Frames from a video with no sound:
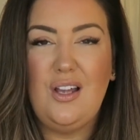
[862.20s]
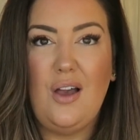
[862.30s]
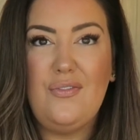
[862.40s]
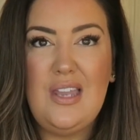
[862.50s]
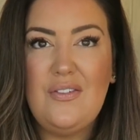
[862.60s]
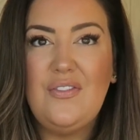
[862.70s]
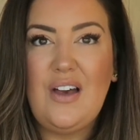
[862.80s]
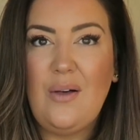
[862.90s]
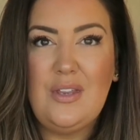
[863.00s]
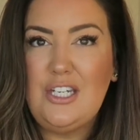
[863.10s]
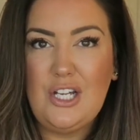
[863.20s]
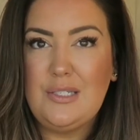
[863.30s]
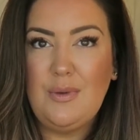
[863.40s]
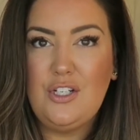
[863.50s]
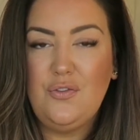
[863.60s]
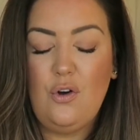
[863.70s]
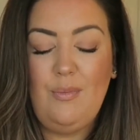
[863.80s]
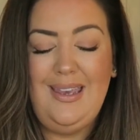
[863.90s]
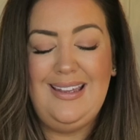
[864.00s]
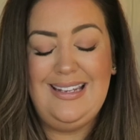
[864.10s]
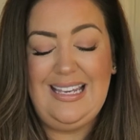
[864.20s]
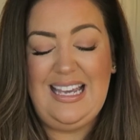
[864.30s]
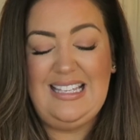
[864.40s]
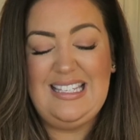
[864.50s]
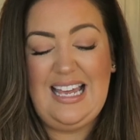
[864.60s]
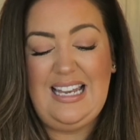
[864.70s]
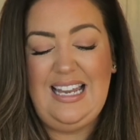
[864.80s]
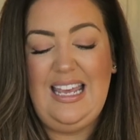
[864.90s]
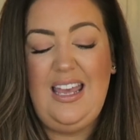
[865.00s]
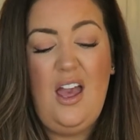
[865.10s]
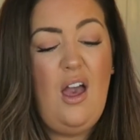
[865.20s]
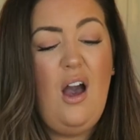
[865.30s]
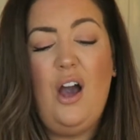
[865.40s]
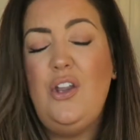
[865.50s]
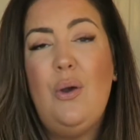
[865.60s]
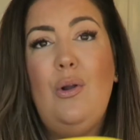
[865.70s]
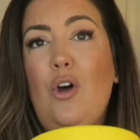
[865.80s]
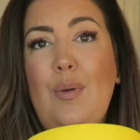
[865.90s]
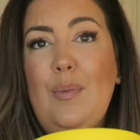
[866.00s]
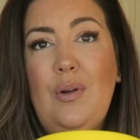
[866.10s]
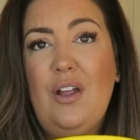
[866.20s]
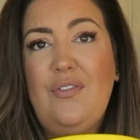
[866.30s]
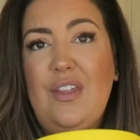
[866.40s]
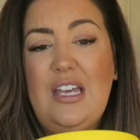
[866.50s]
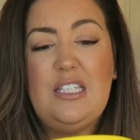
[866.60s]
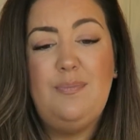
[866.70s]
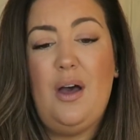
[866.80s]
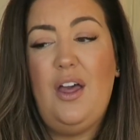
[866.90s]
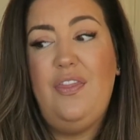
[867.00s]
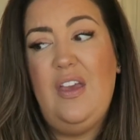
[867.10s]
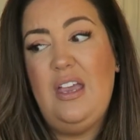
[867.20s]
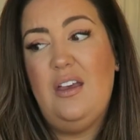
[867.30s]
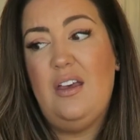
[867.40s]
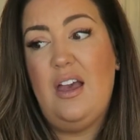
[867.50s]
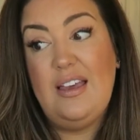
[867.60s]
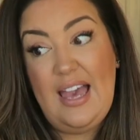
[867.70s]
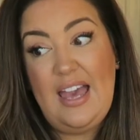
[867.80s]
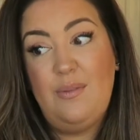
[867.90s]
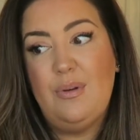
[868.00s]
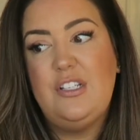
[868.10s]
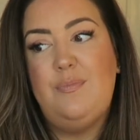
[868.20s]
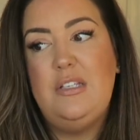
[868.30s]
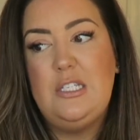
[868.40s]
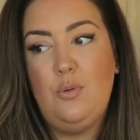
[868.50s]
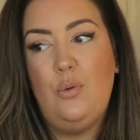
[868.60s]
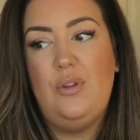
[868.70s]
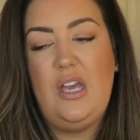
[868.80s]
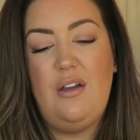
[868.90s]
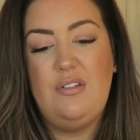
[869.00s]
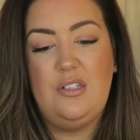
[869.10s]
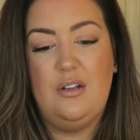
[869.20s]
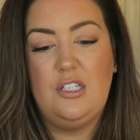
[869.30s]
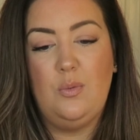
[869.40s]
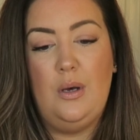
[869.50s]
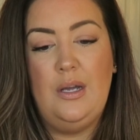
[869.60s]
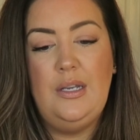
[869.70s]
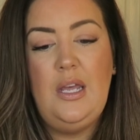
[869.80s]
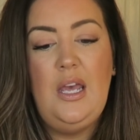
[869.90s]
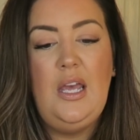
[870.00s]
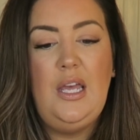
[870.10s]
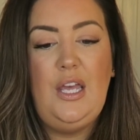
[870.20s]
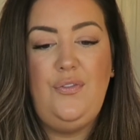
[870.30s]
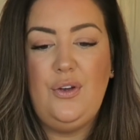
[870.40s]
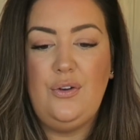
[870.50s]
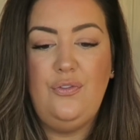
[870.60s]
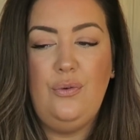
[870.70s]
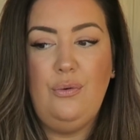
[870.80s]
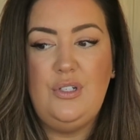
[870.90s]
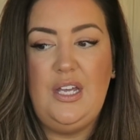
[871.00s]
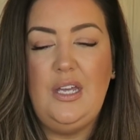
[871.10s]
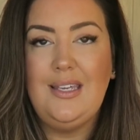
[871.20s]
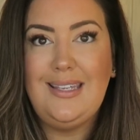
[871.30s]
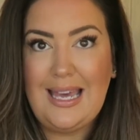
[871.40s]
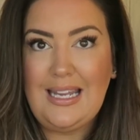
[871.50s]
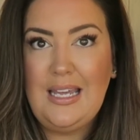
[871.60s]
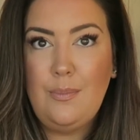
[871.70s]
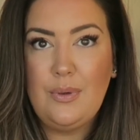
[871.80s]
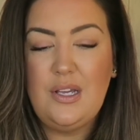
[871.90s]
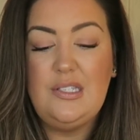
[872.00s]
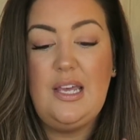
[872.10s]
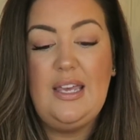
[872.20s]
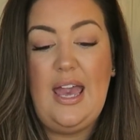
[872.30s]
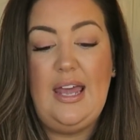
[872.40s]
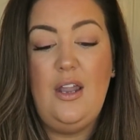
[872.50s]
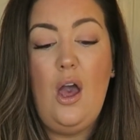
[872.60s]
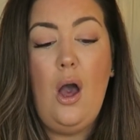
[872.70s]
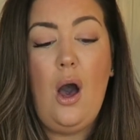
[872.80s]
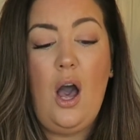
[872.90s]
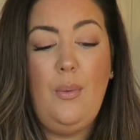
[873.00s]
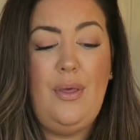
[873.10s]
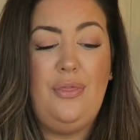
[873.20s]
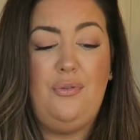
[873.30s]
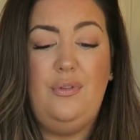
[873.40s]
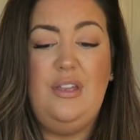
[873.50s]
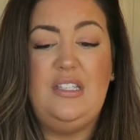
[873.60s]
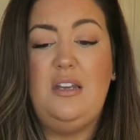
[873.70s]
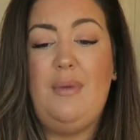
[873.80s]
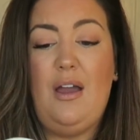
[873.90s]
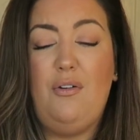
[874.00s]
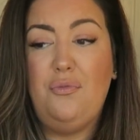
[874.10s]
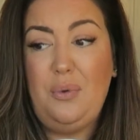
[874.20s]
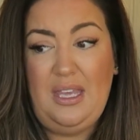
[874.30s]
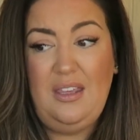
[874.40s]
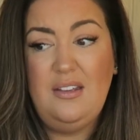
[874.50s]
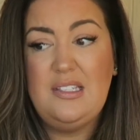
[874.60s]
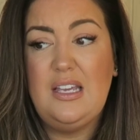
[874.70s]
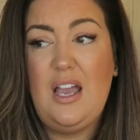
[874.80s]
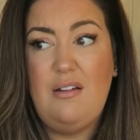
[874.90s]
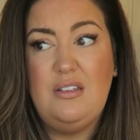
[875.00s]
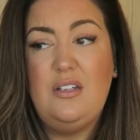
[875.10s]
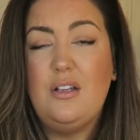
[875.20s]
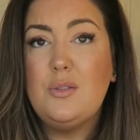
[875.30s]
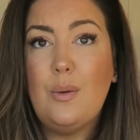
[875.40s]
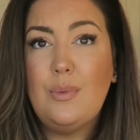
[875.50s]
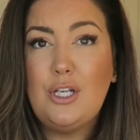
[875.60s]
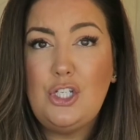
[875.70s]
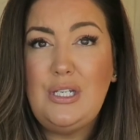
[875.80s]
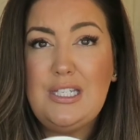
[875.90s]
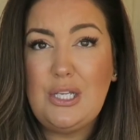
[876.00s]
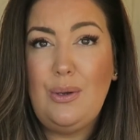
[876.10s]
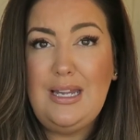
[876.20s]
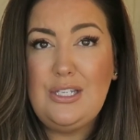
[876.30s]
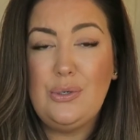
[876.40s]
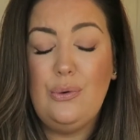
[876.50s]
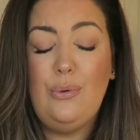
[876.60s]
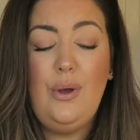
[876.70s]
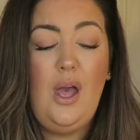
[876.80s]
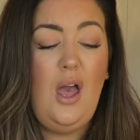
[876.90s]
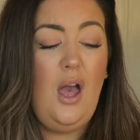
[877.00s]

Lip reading: I've never found that it does much for me. And again, sadly, I know a lot of people love this, but I think, again, because I've been spoiled with the Kerastase one, if you can afford it, get it. Because again, I went through this in a matter of weeks, the Kerastase one, because you need so little.